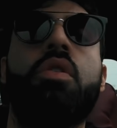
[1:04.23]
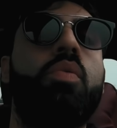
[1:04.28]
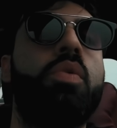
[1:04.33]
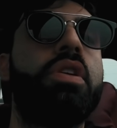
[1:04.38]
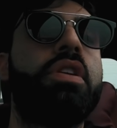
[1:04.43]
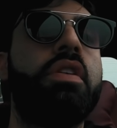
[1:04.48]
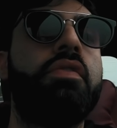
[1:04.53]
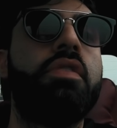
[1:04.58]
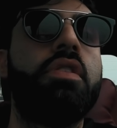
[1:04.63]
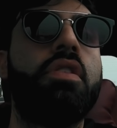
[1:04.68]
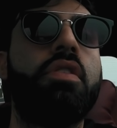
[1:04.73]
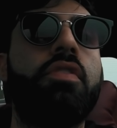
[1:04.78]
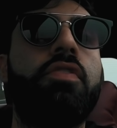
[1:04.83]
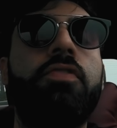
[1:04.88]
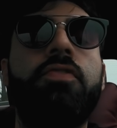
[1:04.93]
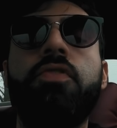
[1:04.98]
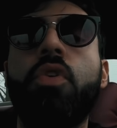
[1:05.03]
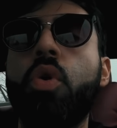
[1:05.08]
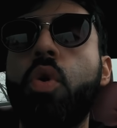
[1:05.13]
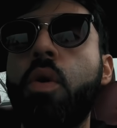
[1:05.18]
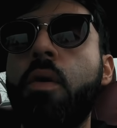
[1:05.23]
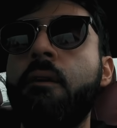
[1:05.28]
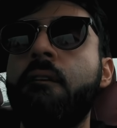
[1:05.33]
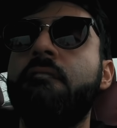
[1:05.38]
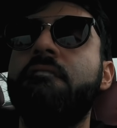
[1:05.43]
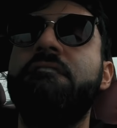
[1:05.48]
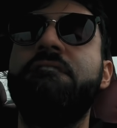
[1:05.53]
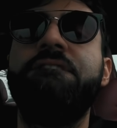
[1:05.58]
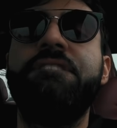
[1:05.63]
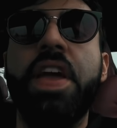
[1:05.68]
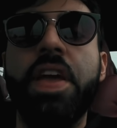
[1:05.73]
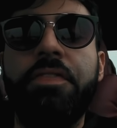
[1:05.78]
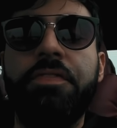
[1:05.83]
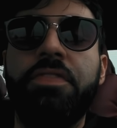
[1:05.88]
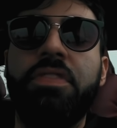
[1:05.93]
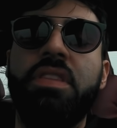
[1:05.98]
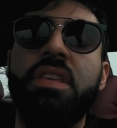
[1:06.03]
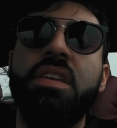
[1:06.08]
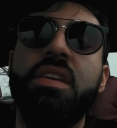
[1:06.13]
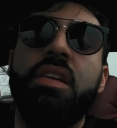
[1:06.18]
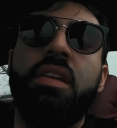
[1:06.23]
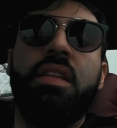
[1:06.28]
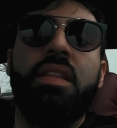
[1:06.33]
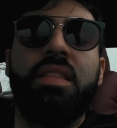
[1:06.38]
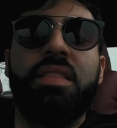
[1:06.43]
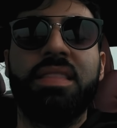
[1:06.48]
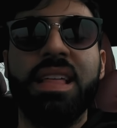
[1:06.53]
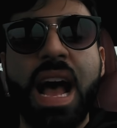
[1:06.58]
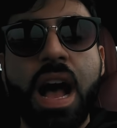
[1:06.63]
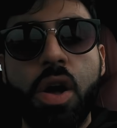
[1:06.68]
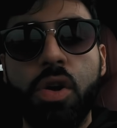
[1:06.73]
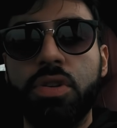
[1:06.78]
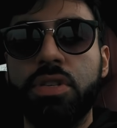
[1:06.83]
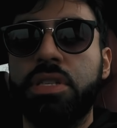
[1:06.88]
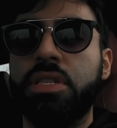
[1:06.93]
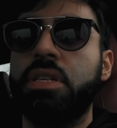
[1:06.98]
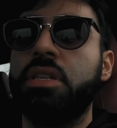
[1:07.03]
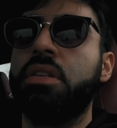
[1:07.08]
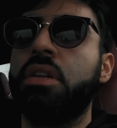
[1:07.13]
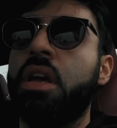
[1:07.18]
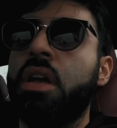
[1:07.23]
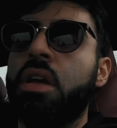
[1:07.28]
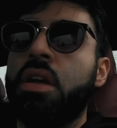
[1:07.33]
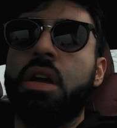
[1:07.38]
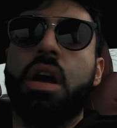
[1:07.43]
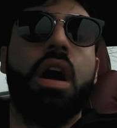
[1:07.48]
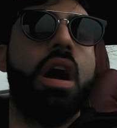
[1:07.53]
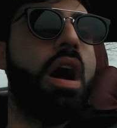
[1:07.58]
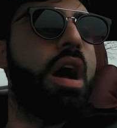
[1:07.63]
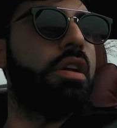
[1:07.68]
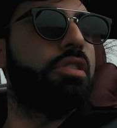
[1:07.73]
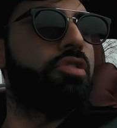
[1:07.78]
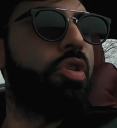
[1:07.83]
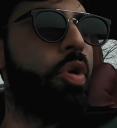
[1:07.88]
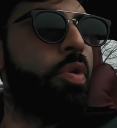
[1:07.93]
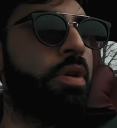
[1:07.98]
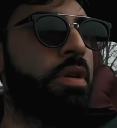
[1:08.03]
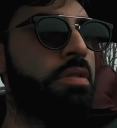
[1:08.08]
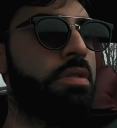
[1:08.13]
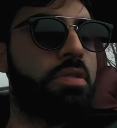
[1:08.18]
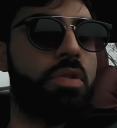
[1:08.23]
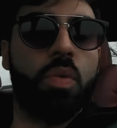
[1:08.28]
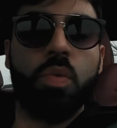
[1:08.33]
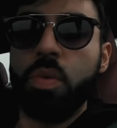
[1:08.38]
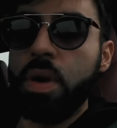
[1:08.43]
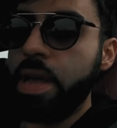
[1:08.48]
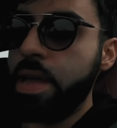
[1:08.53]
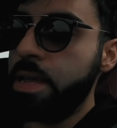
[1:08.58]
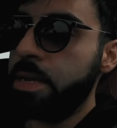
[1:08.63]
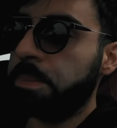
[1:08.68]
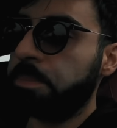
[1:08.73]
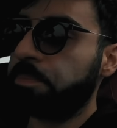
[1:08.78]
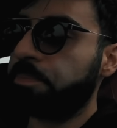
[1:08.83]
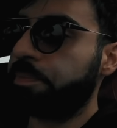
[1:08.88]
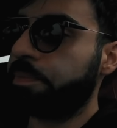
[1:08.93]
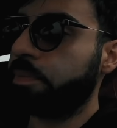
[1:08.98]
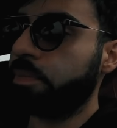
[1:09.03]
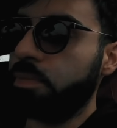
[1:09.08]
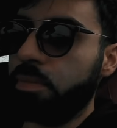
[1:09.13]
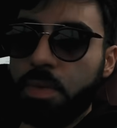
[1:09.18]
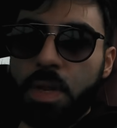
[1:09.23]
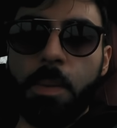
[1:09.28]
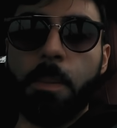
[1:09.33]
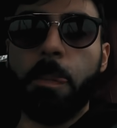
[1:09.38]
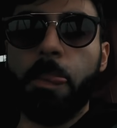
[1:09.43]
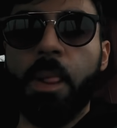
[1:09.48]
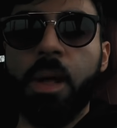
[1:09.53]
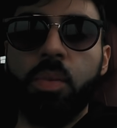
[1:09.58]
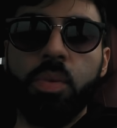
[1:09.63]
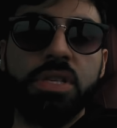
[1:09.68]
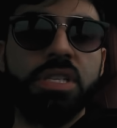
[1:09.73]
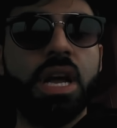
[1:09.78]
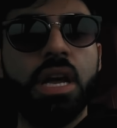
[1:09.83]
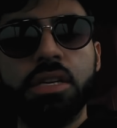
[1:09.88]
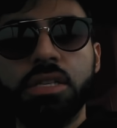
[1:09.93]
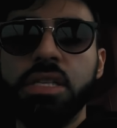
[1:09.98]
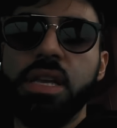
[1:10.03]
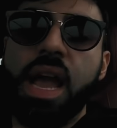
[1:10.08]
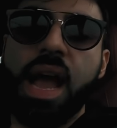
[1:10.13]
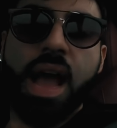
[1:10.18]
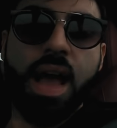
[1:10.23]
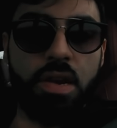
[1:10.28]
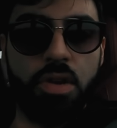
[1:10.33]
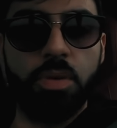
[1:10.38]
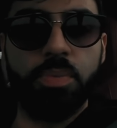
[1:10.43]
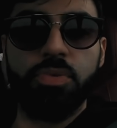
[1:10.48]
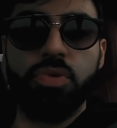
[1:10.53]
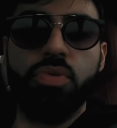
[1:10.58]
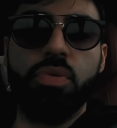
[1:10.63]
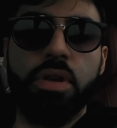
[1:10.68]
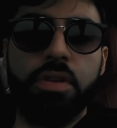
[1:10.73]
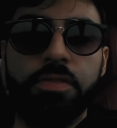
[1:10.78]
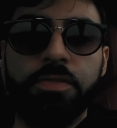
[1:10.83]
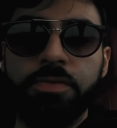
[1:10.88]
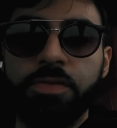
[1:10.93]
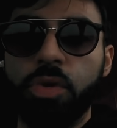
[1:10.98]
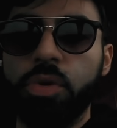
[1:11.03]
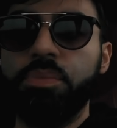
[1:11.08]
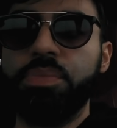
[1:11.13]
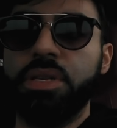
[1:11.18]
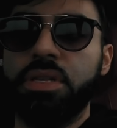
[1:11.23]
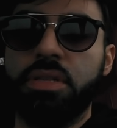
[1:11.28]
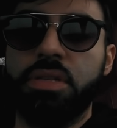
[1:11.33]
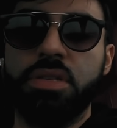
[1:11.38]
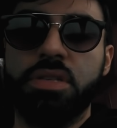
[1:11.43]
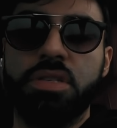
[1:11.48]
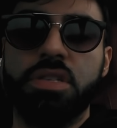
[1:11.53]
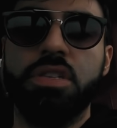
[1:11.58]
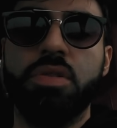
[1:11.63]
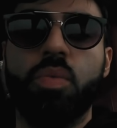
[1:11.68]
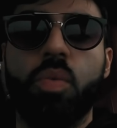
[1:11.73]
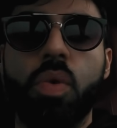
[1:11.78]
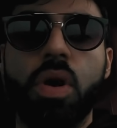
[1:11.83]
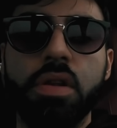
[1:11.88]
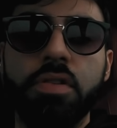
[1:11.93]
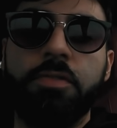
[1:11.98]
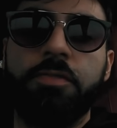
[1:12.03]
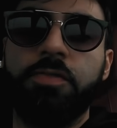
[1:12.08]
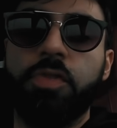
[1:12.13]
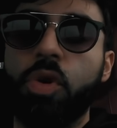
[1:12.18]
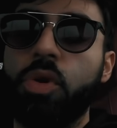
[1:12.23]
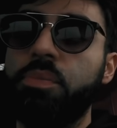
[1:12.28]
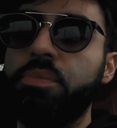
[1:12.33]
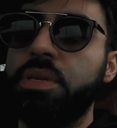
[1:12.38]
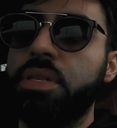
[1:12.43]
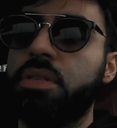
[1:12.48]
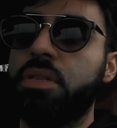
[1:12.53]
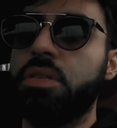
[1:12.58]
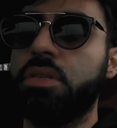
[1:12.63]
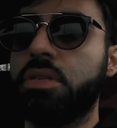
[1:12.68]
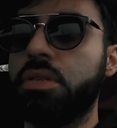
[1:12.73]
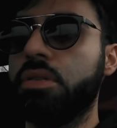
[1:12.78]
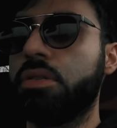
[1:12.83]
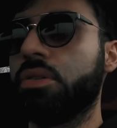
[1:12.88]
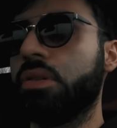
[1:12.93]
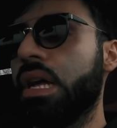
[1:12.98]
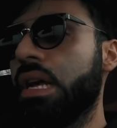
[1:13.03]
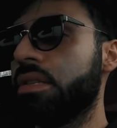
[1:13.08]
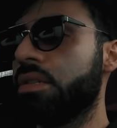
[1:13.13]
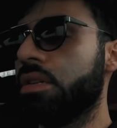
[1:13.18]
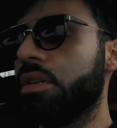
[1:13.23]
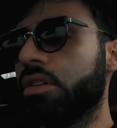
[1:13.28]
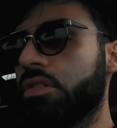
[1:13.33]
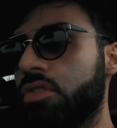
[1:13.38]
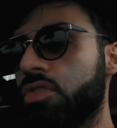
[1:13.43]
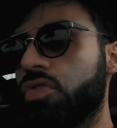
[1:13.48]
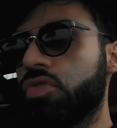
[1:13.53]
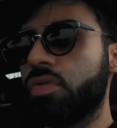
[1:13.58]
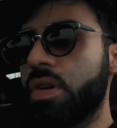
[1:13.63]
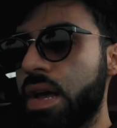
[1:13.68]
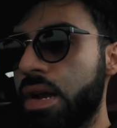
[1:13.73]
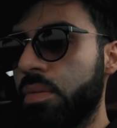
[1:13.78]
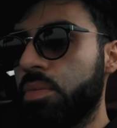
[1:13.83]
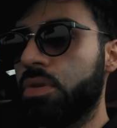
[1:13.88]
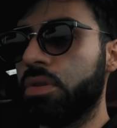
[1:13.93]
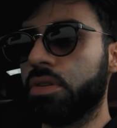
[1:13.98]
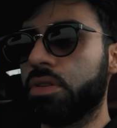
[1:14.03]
We're giving a full fifty thousand uh, tokens away, which actually add up to a full B T C, one full B T C. So that's incredible.